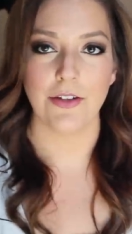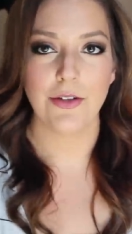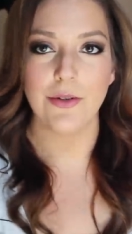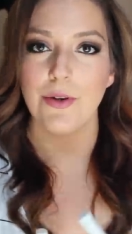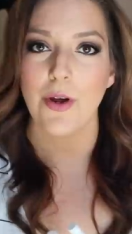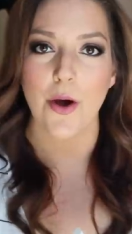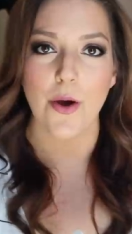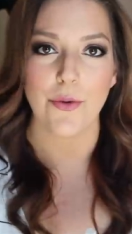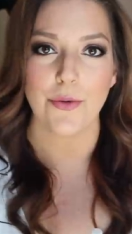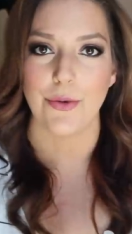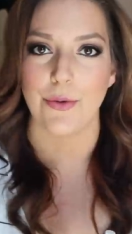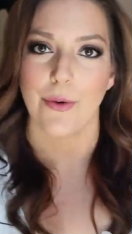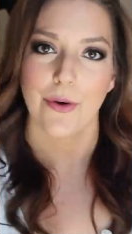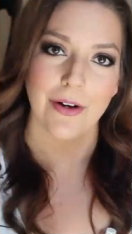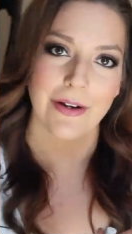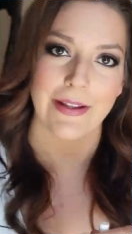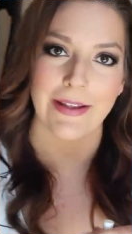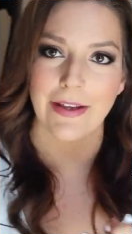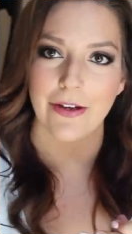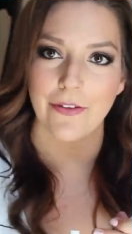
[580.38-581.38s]
you know, you
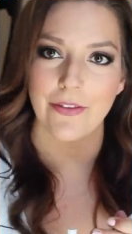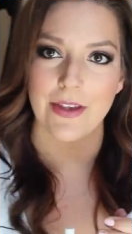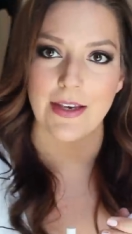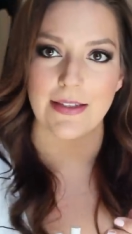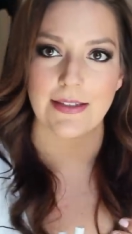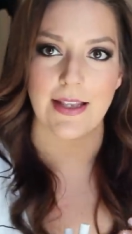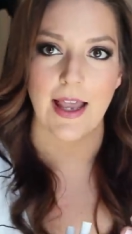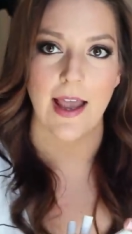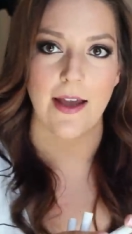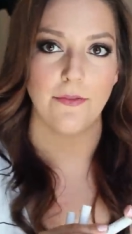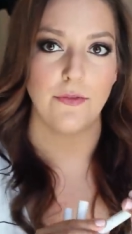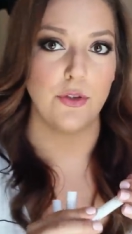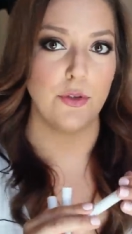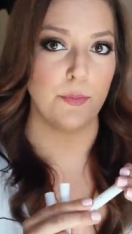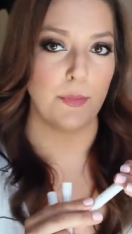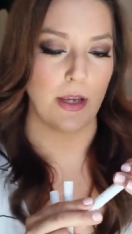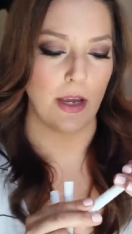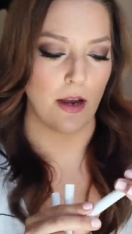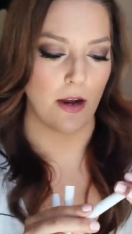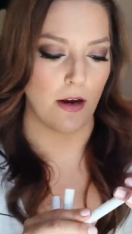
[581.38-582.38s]
already hear this. I have
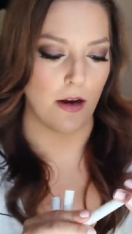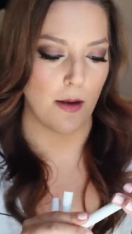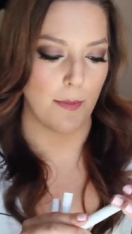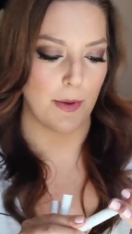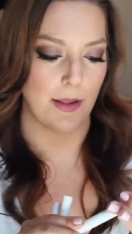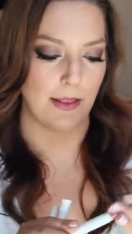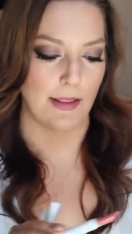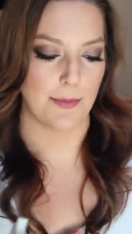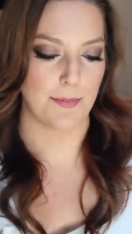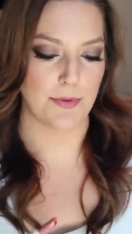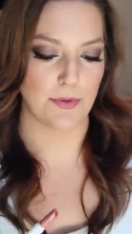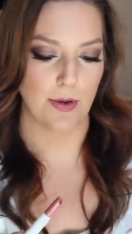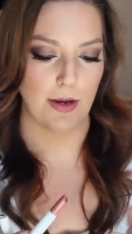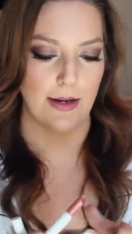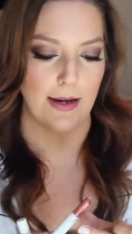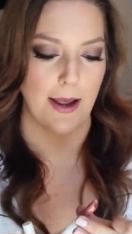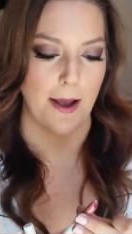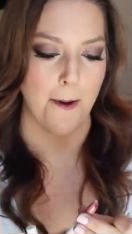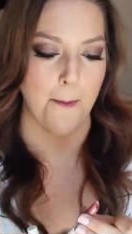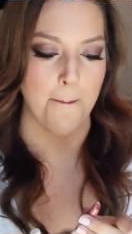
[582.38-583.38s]
Lumiere on my lips
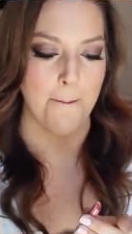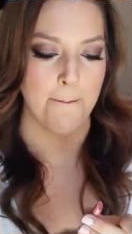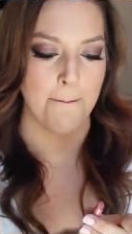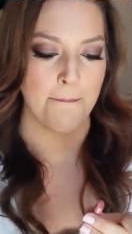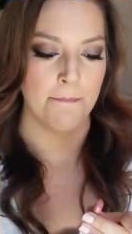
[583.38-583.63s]
right now.